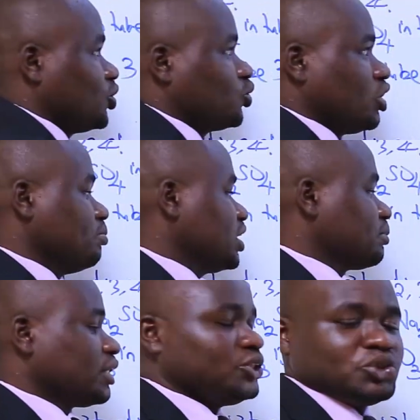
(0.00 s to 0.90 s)
So
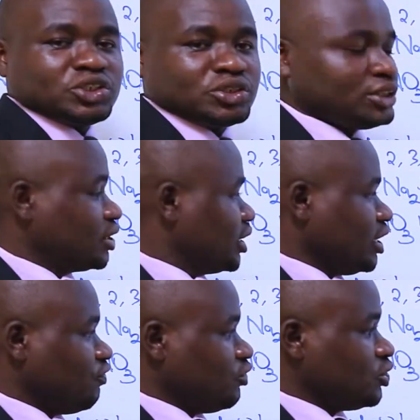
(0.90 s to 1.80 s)
aluminium nitrate,
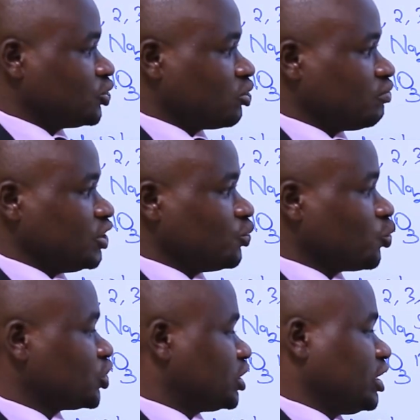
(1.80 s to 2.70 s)
if you dissolve in
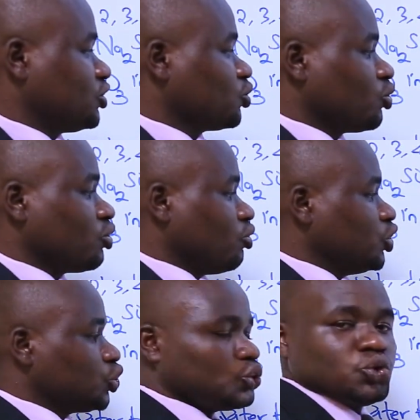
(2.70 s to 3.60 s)
water, it's
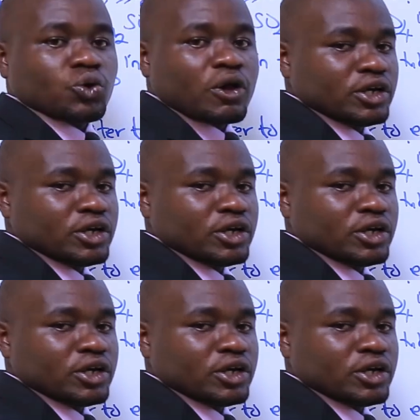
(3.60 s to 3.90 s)
going to